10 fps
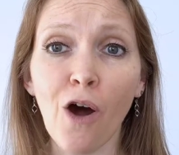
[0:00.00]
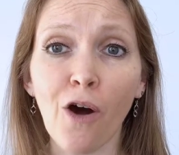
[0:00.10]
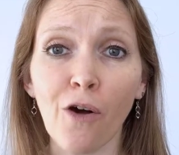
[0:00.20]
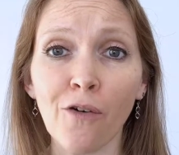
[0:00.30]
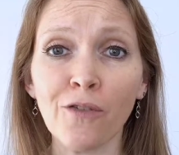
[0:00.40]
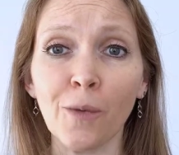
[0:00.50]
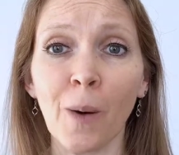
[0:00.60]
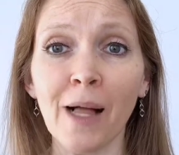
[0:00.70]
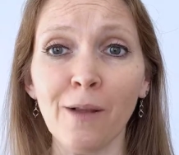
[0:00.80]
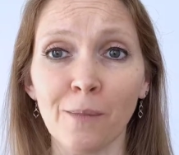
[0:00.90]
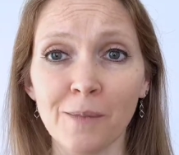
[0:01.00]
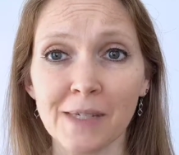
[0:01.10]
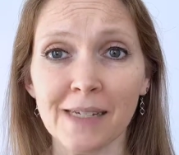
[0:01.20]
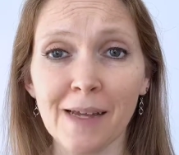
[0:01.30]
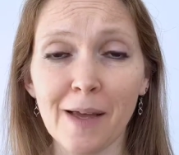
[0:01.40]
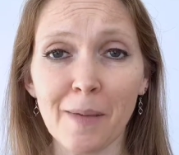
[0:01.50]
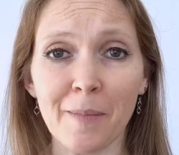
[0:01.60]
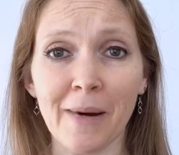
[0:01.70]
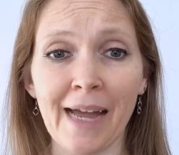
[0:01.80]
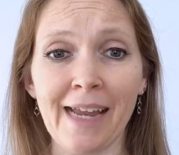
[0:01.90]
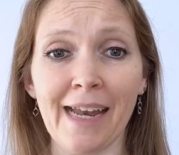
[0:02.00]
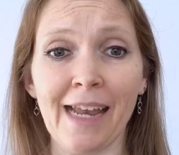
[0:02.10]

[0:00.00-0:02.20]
overwhelmed by it,